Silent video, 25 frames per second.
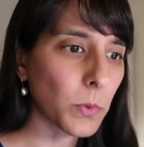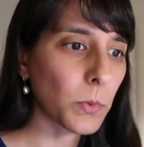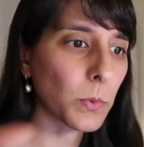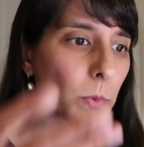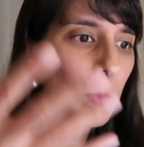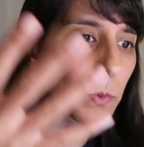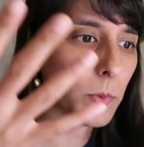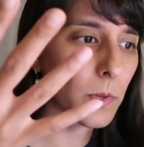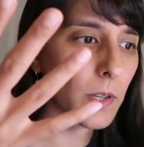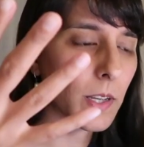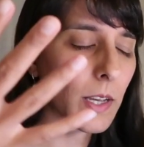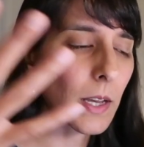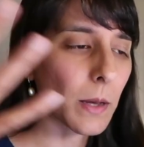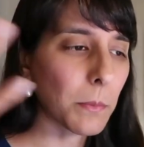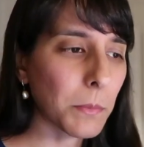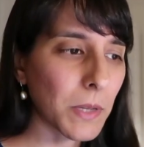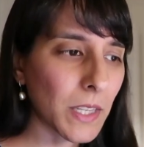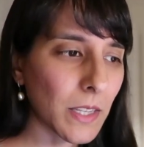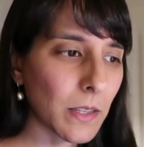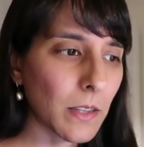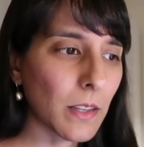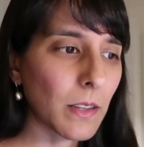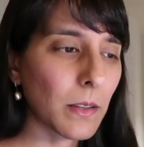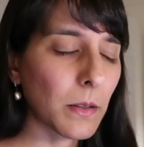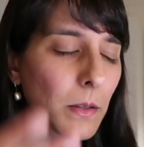who come
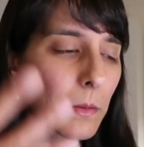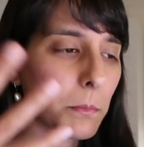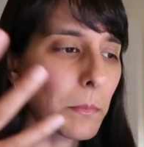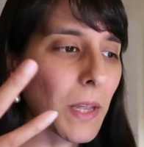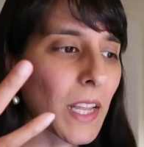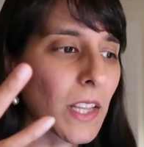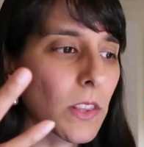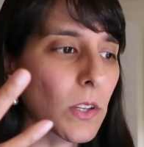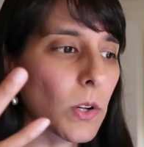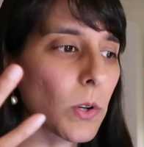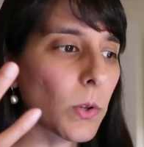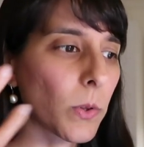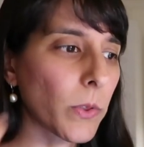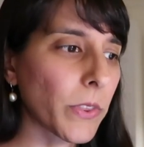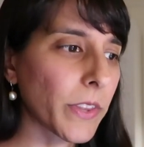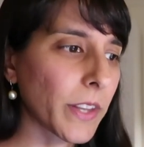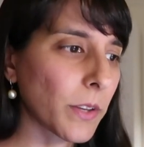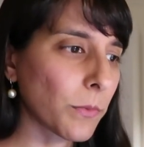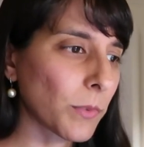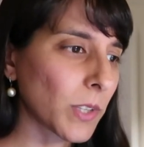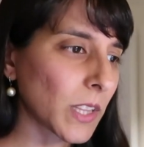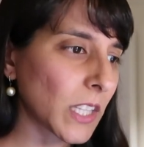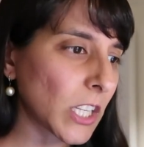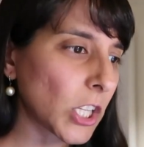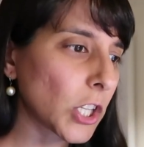in and, and make the whole
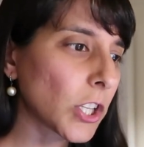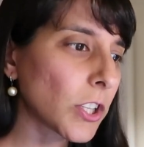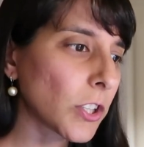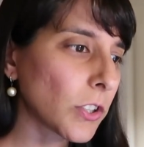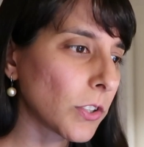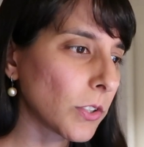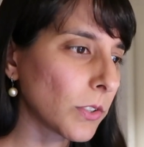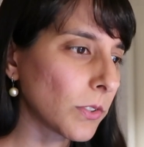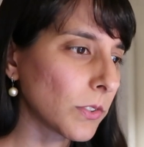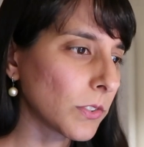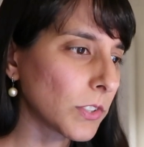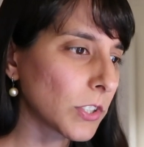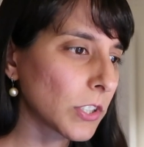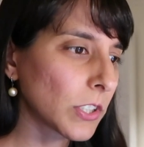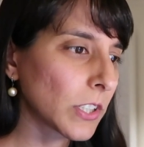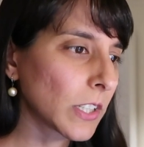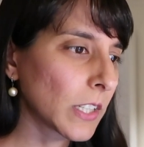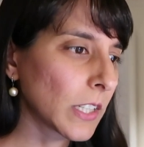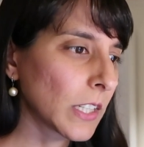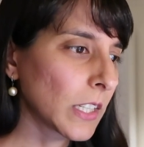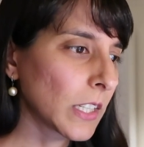thing really huge.